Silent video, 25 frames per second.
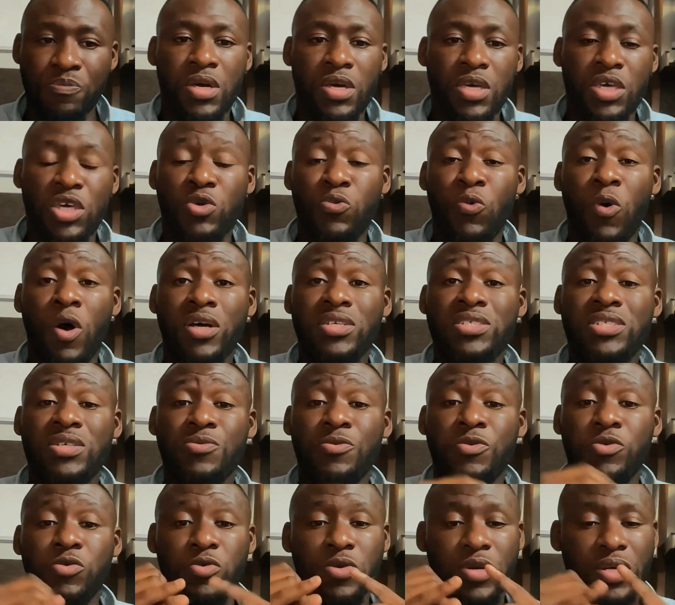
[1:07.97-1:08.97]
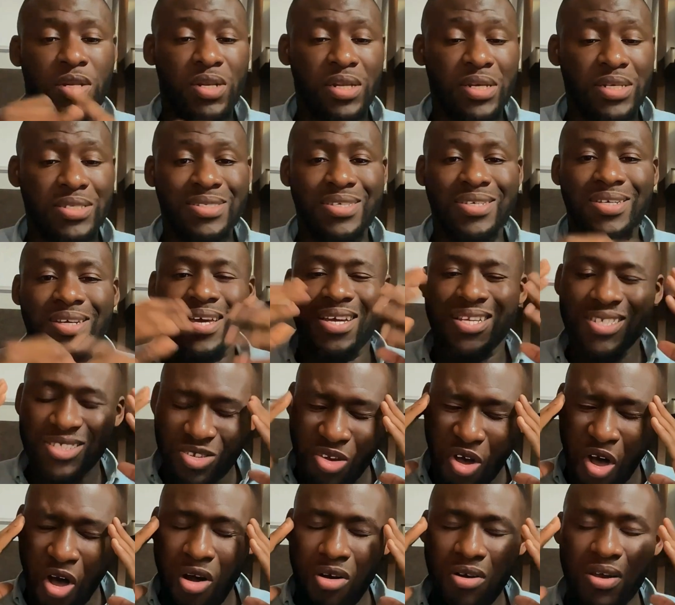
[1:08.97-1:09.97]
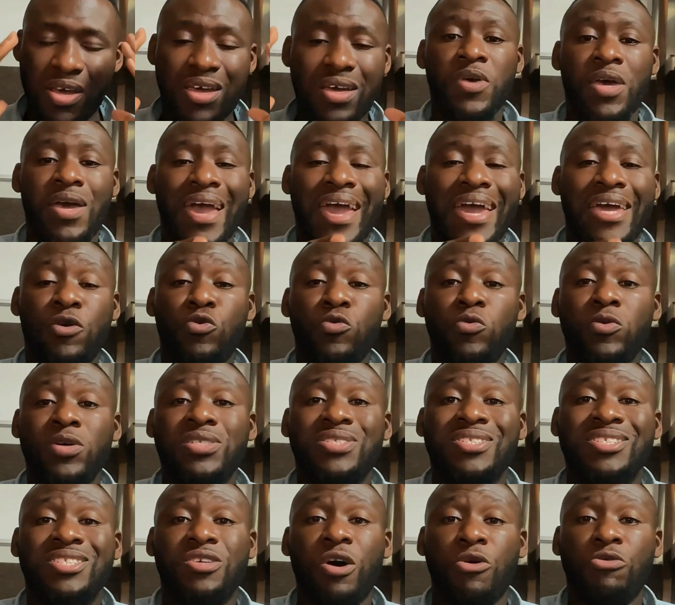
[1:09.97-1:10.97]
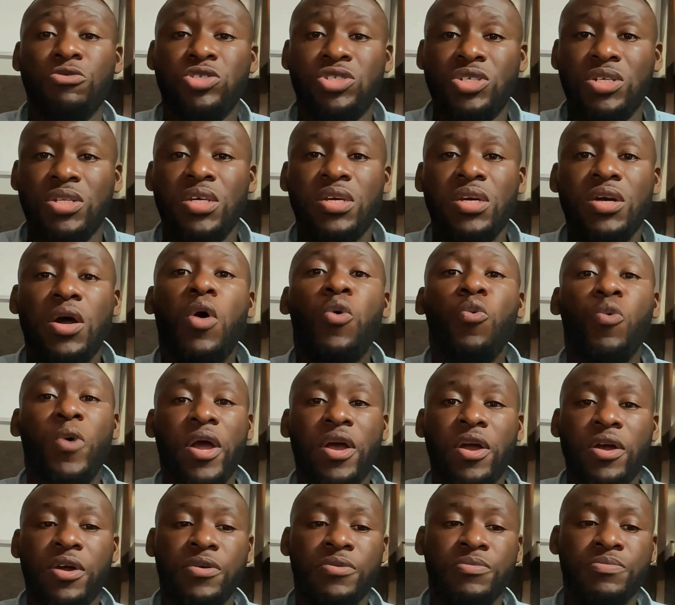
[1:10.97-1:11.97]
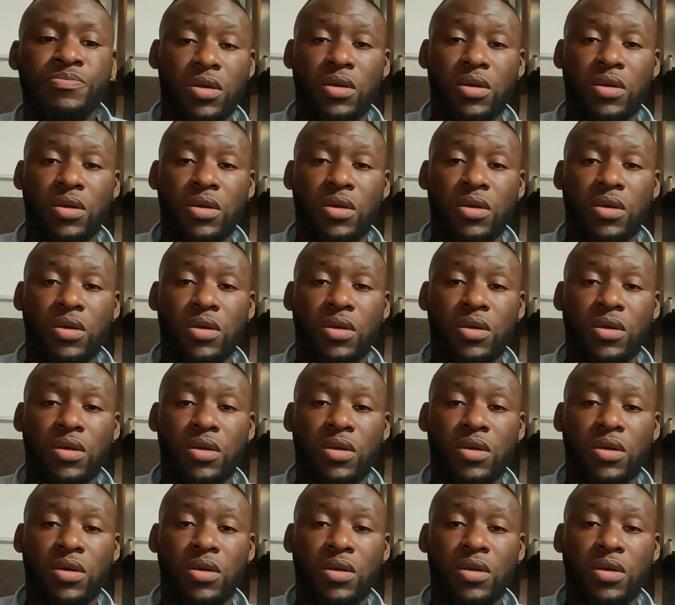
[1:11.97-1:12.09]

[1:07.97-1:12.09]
You want someone who can listen and talk and who is socially aware.